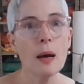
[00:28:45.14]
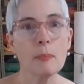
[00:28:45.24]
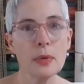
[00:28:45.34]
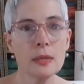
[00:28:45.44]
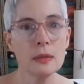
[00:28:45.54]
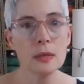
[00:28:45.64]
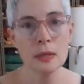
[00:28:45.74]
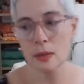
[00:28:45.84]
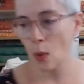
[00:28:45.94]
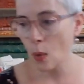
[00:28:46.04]
up
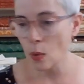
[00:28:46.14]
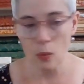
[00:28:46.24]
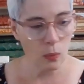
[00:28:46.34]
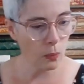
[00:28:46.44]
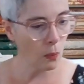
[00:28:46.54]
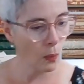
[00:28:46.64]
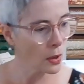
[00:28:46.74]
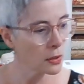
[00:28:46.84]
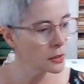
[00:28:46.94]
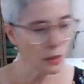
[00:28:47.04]
in the whole
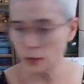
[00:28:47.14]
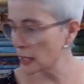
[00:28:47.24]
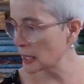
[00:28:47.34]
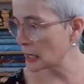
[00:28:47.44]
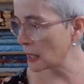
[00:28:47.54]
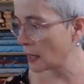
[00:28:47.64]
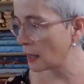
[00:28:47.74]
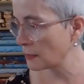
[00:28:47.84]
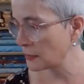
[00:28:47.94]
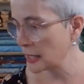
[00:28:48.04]
world over here at
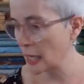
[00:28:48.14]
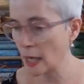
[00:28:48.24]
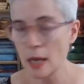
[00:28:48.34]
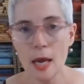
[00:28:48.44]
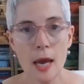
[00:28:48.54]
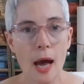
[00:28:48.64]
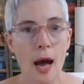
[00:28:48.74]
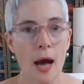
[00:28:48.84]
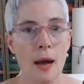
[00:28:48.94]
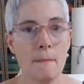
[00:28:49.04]
Avlia.
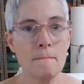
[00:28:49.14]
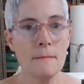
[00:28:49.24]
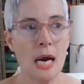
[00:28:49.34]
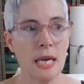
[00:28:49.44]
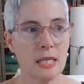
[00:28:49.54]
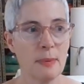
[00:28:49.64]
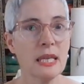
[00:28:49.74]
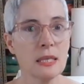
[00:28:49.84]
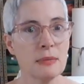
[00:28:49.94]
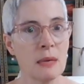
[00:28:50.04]
I
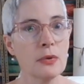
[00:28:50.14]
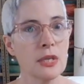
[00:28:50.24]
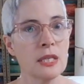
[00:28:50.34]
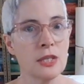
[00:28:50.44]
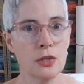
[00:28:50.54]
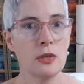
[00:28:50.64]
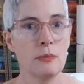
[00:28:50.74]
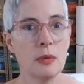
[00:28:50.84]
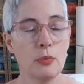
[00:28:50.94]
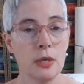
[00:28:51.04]
expect September to continue to
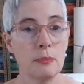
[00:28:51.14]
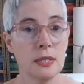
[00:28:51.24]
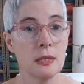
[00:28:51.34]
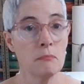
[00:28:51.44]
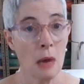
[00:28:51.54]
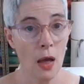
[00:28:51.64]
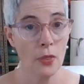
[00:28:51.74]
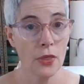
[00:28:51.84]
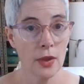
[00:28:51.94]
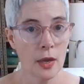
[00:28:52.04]
be a pretty busy
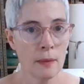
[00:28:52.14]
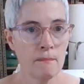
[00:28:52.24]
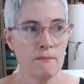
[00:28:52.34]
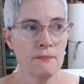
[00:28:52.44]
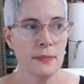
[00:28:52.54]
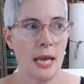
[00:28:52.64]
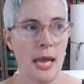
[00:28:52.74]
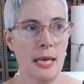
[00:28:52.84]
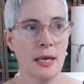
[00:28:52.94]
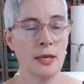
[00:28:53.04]
month.
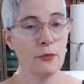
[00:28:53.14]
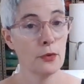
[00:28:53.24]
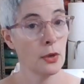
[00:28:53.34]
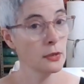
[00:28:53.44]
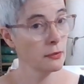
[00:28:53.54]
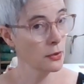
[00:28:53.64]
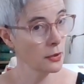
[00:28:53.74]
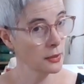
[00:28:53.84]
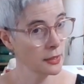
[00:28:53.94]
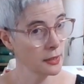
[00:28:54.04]
And for those of you
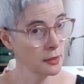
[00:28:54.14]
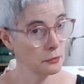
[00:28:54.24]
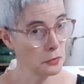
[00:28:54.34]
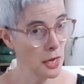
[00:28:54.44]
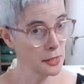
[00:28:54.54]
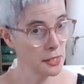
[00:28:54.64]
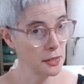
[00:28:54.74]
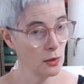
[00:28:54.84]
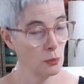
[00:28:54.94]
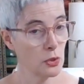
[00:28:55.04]
who are listening to
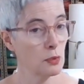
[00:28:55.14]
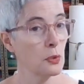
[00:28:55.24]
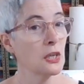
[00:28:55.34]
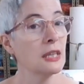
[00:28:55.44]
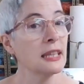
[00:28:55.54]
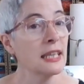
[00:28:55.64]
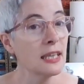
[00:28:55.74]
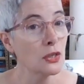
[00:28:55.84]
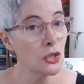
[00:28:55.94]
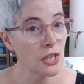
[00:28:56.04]
FlossTube, just putting a
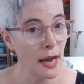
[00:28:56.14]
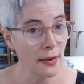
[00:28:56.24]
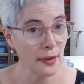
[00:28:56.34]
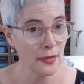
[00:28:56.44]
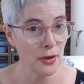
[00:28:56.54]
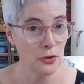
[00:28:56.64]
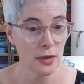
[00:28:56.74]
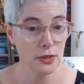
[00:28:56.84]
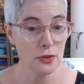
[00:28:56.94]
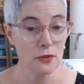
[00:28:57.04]
little shout out there. You
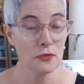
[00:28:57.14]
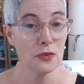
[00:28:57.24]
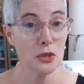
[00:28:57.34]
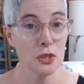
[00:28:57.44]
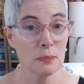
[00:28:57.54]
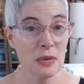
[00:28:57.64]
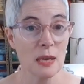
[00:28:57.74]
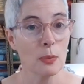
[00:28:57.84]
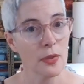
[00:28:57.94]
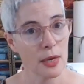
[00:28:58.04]
guys are the first
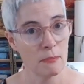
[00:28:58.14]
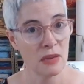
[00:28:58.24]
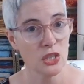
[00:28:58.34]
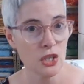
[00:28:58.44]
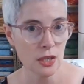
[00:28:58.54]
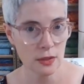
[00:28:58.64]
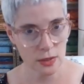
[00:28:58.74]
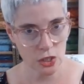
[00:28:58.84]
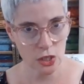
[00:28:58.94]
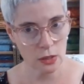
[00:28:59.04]
people that I'm mentioning
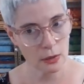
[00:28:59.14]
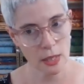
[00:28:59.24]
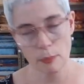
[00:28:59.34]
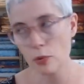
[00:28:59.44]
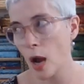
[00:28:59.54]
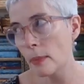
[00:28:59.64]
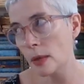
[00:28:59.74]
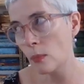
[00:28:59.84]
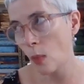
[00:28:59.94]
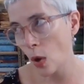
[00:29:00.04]
this to. And I
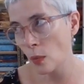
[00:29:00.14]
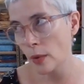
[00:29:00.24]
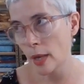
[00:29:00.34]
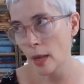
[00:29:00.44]
probably won't